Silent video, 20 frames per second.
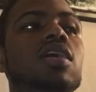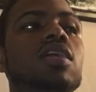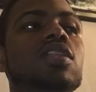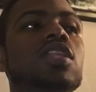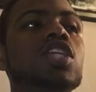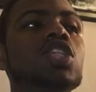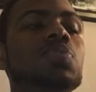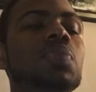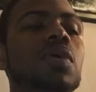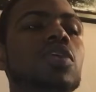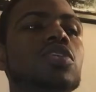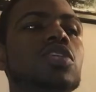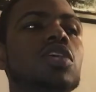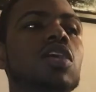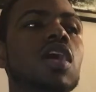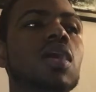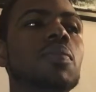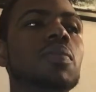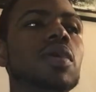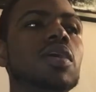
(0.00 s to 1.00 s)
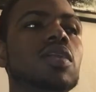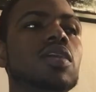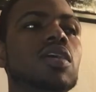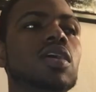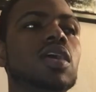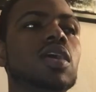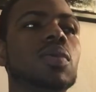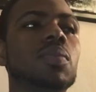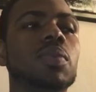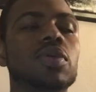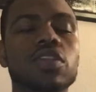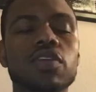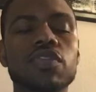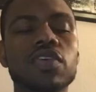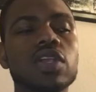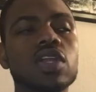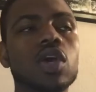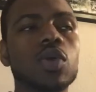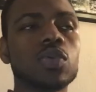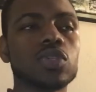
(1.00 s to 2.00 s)
this person commented, but the
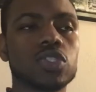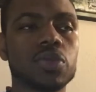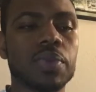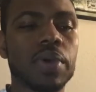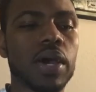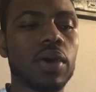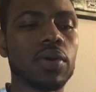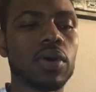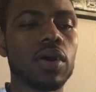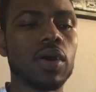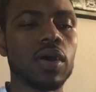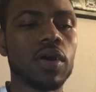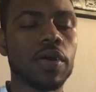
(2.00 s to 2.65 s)
video was about